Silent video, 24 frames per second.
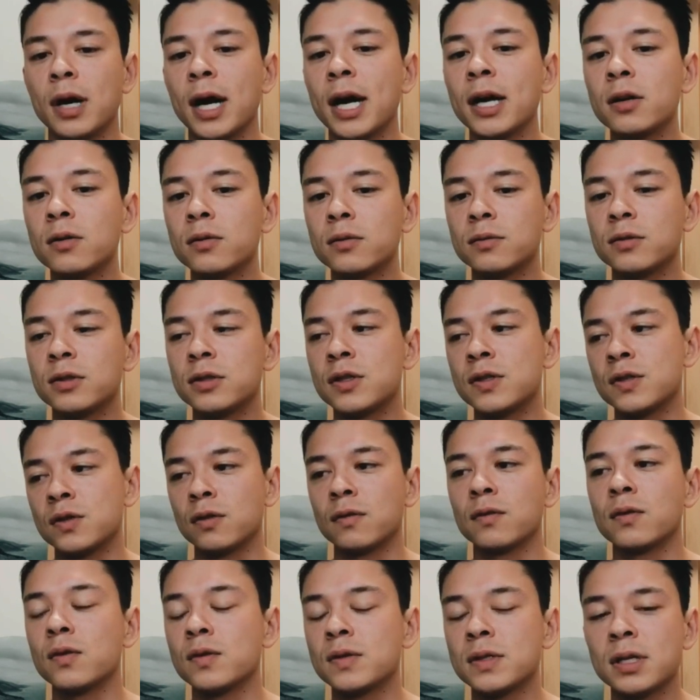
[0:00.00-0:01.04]
I don't
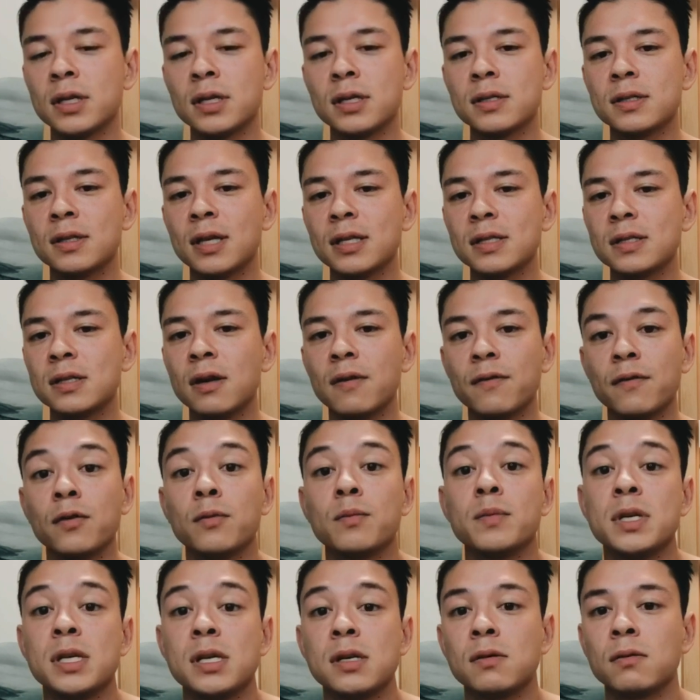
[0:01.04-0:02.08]
deserve those things. That's not for
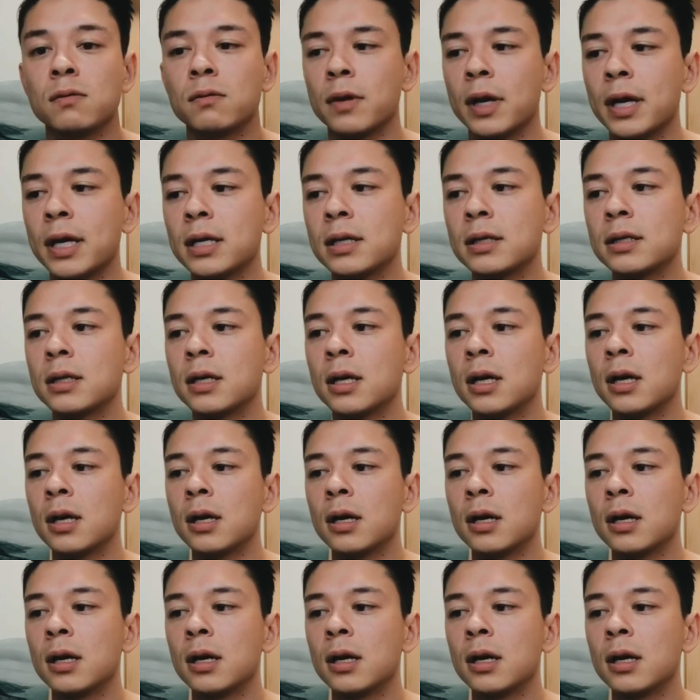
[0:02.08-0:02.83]
me, right?